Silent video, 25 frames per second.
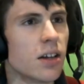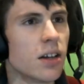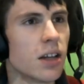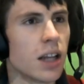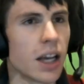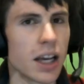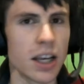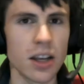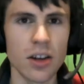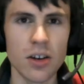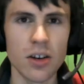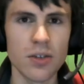
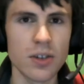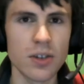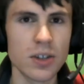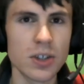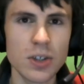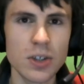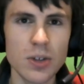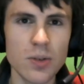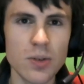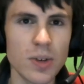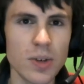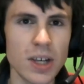Like you know, you
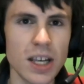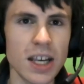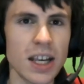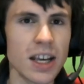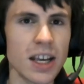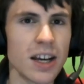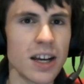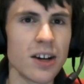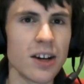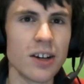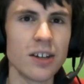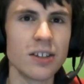still
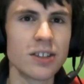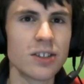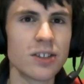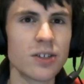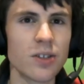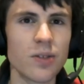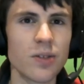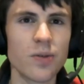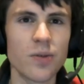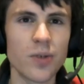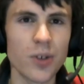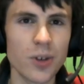hear
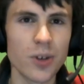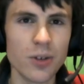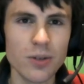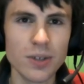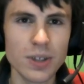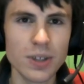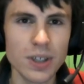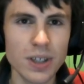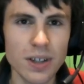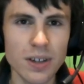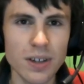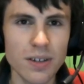sort of
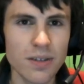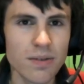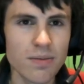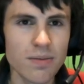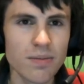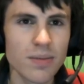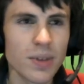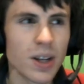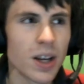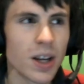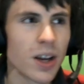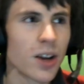
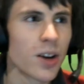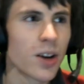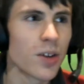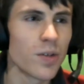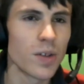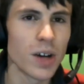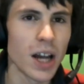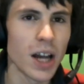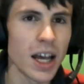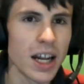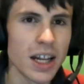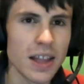
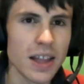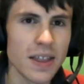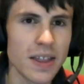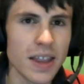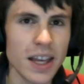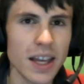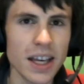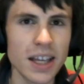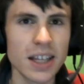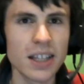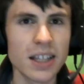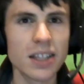Frozen-related
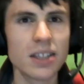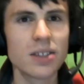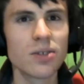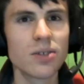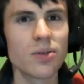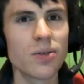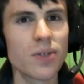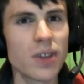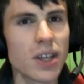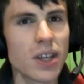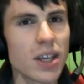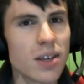things
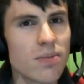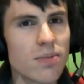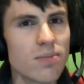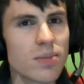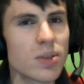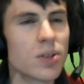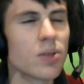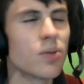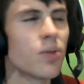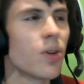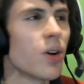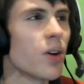or
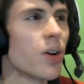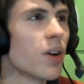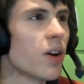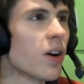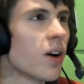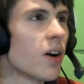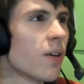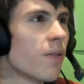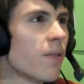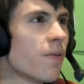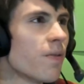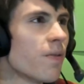themes or
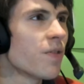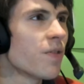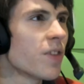whatnot.